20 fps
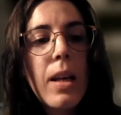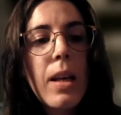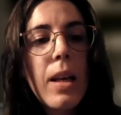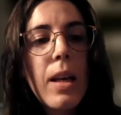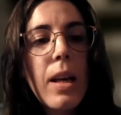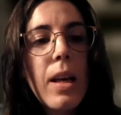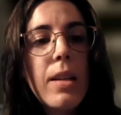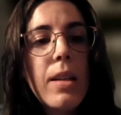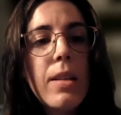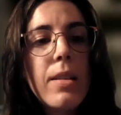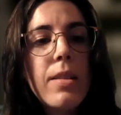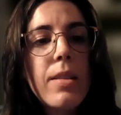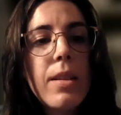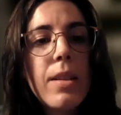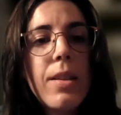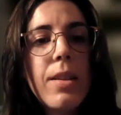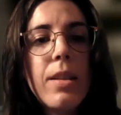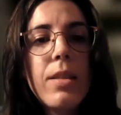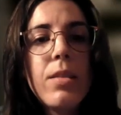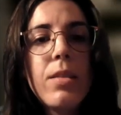And
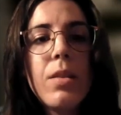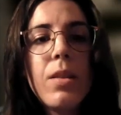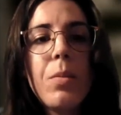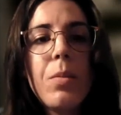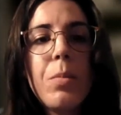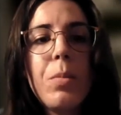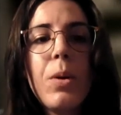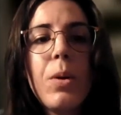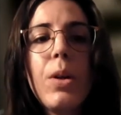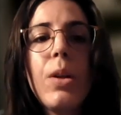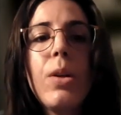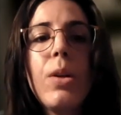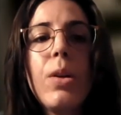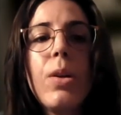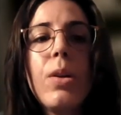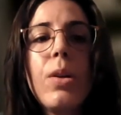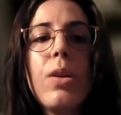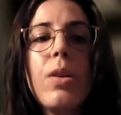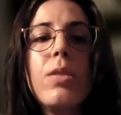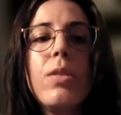this
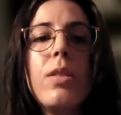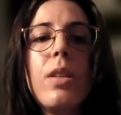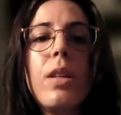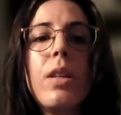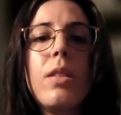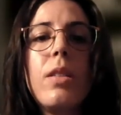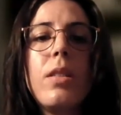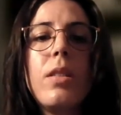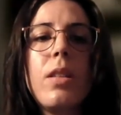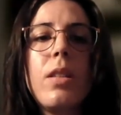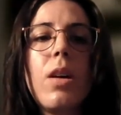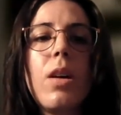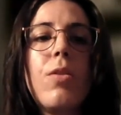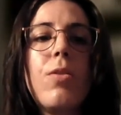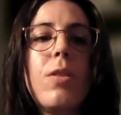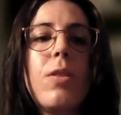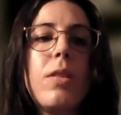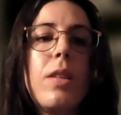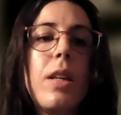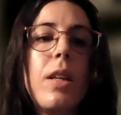protocol consists
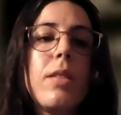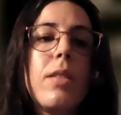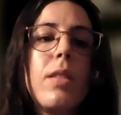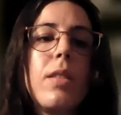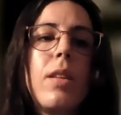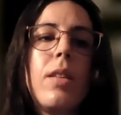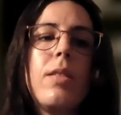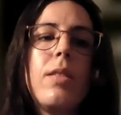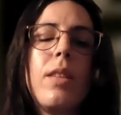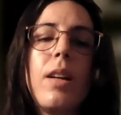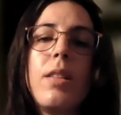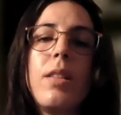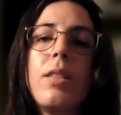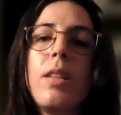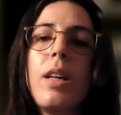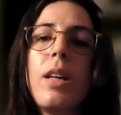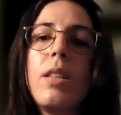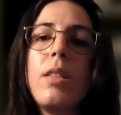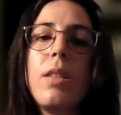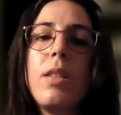of 6
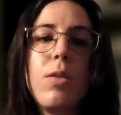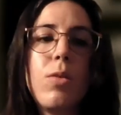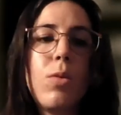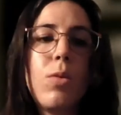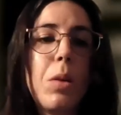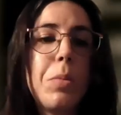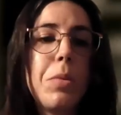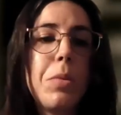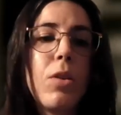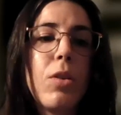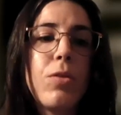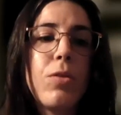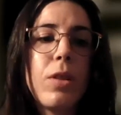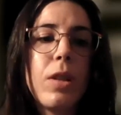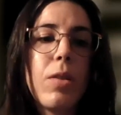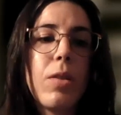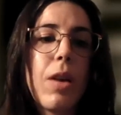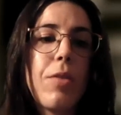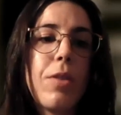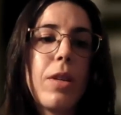standardized sweeps over the
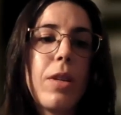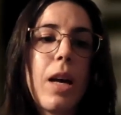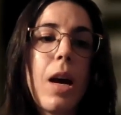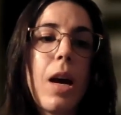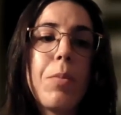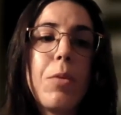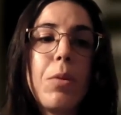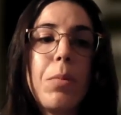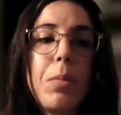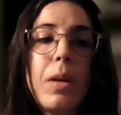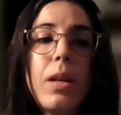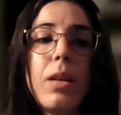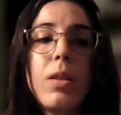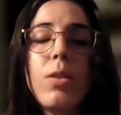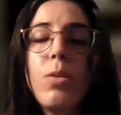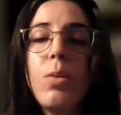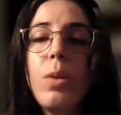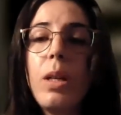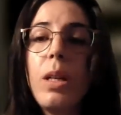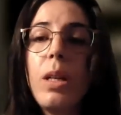graphic abdomen,
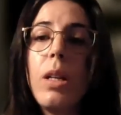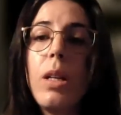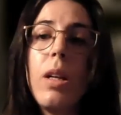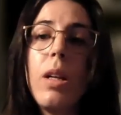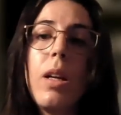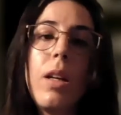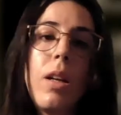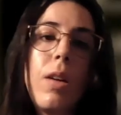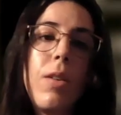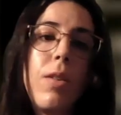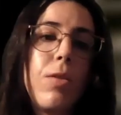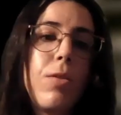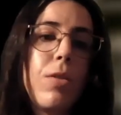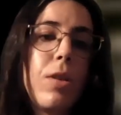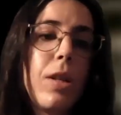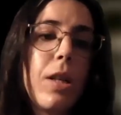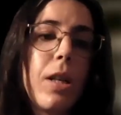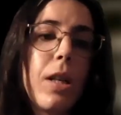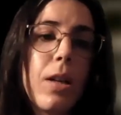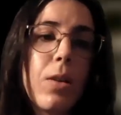3
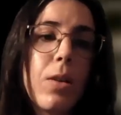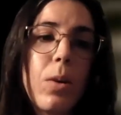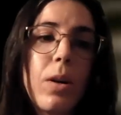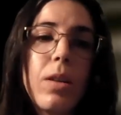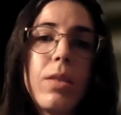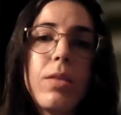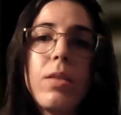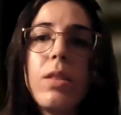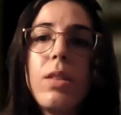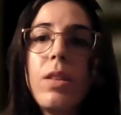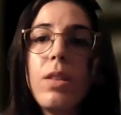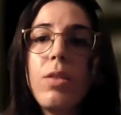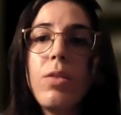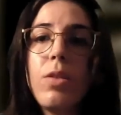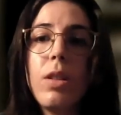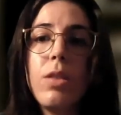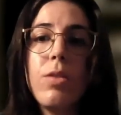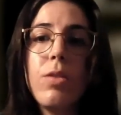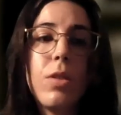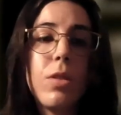vertical ones in the
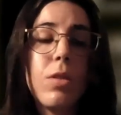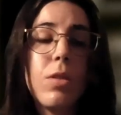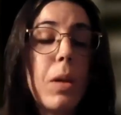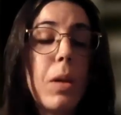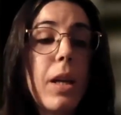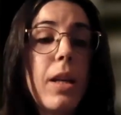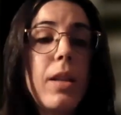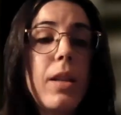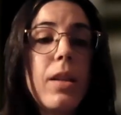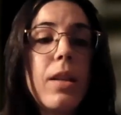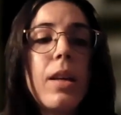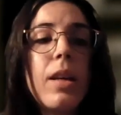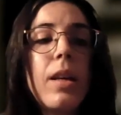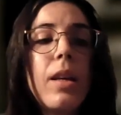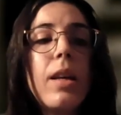transverse plane